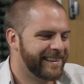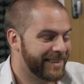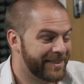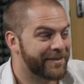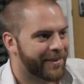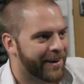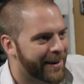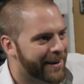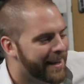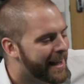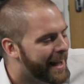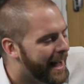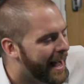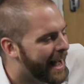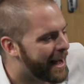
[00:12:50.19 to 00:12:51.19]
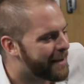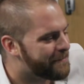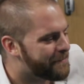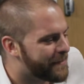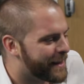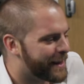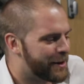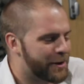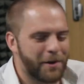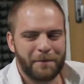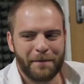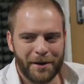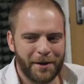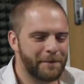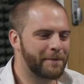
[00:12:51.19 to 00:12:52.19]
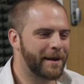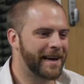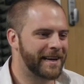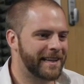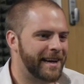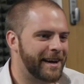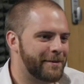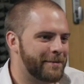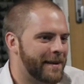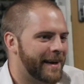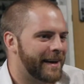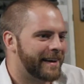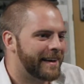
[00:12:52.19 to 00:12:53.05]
Fine. Um, you can you can blank that out, Pierre.